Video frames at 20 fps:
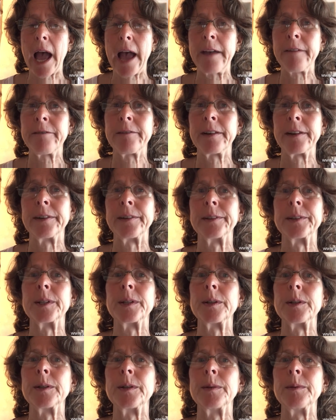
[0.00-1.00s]
I felt
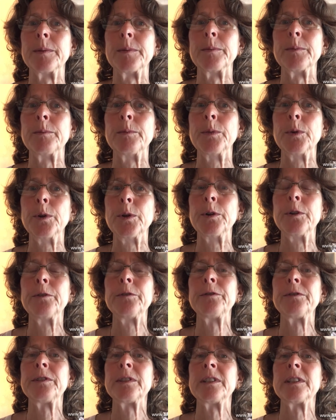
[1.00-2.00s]

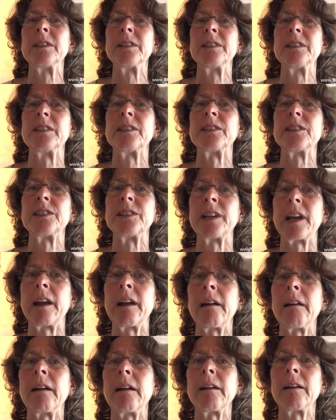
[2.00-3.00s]
moved to
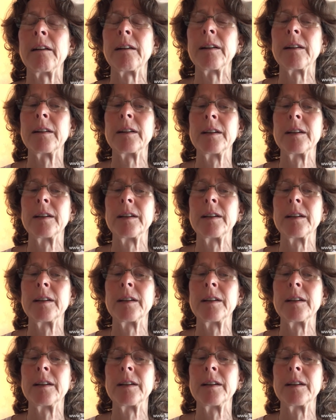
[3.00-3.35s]
share